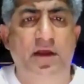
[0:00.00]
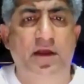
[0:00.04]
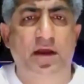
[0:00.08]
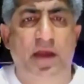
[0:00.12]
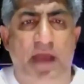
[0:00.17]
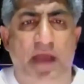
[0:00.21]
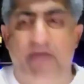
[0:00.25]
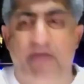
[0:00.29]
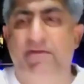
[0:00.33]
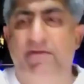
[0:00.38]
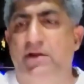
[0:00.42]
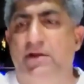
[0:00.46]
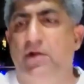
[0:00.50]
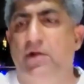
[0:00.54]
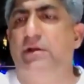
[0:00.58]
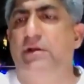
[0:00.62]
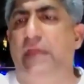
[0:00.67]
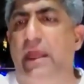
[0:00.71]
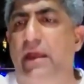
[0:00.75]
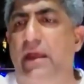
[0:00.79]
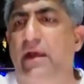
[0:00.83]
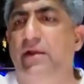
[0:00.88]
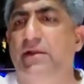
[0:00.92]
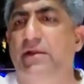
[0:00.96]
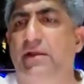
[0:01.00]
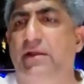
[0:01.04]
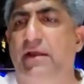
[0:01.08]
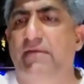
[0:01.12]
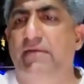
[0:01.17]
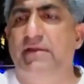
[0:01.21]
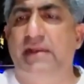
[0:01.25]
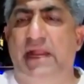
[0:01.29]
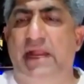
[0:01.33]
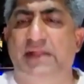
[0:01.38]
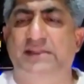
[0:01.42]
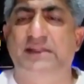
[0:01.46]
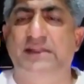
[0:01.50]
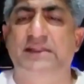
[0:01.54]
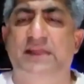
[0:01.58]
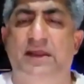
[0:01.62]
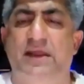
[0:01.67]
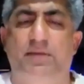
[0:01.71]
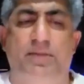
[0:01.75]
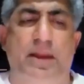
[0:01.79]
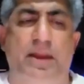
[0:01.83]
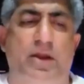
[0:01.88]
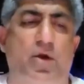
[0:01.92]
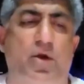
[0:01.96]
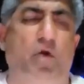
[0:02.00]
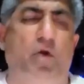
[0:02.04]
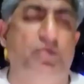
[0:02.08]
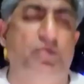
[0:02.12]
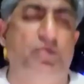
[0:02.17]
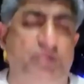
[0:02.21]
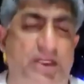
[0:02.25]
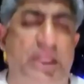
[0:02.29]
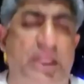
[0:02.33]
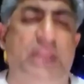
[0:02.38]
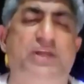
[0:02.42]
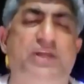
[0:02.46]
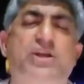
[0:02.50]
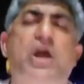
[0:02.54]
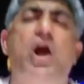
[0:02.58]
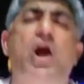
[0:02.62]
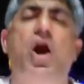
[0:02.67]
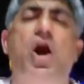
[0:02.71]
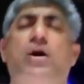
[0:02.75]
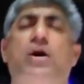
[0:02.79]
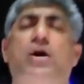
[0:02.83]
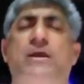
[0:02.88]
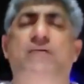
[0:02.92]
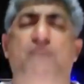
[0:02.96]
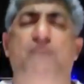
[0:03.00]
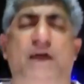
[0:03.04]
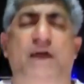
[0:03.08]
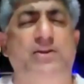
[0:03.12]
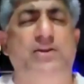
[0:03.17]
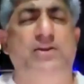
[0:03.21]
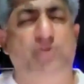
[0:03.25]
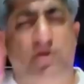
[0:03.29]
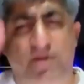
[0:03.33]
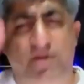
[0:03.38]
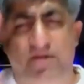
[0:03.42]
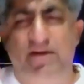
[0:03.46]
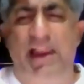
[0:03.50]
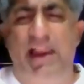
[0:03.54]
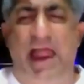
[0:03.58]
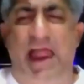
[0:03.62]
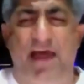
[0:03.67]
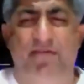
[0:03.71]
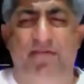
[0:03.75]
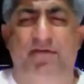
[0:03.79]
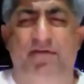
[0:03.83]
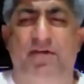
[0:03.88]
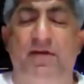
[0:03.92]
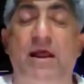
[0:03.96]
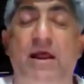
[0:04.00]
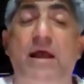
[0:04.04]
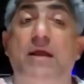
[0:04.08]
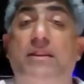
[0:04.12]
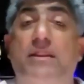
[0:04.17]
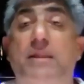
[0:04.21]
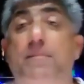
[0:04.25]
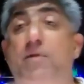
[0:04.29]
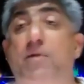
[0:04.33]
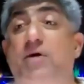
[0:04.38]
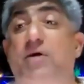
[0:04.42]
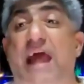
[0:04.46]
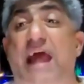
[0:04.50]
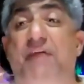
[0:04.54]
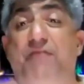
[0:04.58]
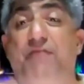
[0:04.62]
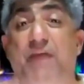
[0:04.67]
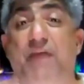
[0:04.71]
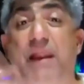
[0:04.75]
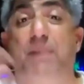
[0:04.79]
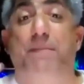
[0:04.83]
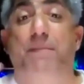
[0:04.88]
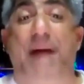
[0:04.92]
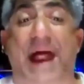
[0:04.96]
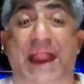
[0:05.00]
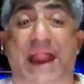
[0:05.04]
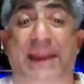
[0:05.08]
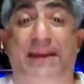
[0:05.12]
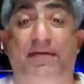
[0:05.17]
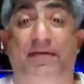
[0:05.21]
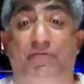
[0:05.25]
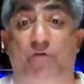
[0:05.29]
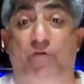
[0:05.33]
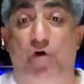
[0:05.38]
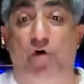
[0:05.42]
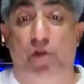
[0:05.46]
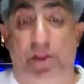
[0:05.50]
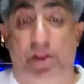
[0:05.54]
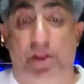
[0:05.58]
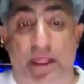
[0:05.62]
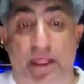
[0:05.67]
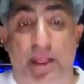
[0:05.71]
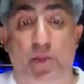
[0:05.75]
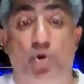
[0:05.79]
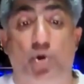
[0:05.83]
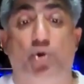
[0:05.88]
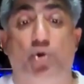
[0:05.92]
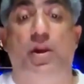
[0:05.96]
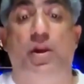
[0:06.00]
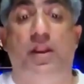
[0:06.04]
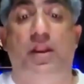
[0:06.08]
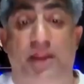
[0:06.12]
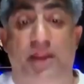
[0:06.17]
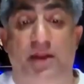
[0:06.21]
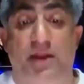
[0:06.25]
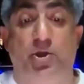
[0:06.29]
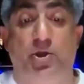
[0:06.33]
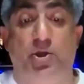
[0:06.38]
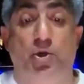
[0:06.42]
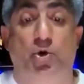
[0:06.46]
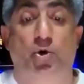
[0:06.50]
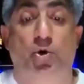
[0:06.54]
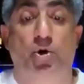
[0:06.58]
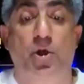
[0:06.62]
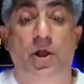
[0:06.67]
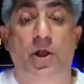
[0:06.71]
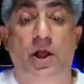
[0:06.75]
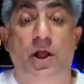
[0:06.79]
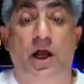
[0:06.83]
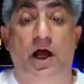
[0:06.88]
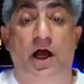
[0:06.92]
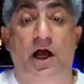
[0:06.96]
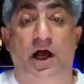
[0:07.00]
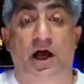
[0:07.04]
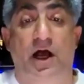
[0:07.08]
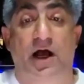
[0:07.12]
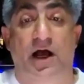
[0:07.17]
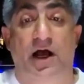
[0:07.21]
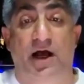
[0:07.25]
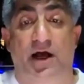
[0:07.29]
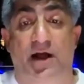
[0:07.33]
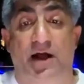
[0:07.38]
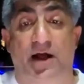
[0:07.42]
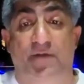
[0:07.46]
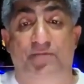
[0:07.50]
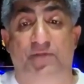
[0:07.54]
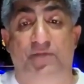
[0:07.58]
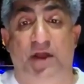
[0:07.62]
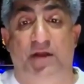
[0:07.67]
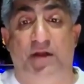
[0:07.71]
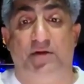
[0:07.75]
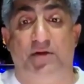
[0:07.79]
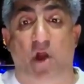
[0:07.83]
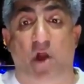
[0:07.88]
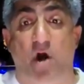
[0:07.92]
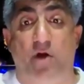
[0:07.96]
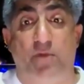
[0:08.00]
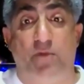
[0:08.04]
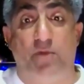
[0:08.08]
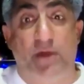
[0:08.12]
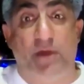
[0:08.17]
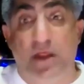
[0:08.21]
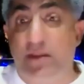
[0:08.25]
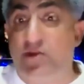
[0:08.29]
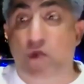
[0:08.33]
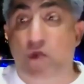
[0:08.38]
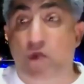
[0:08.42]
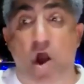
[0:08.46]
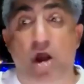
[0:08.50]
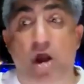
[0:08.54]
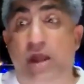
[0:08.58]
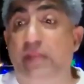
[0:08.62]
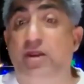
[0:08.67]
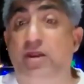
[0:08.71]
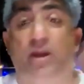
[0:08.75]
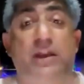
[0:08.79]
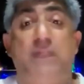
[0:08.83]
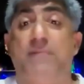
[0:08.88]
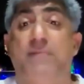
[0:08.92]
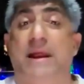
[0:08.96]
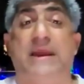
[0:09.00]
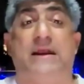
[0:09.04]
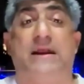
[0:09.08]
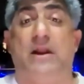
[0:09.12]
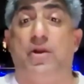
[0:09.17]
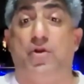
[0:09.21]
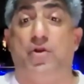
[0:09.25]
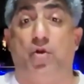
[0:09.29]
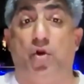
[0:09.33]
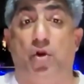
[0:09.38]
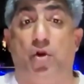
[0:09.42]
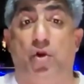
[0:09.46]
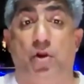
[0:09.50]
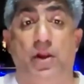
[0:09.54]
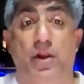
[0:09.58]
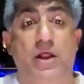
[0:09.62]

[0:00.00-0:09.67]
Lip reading: Have it. Okay. Even Rajinder, Blikho, Girish. Okay, fine. So we will have you. See, because I feel bad forcing you to listen to the talk, because talk is not in my control.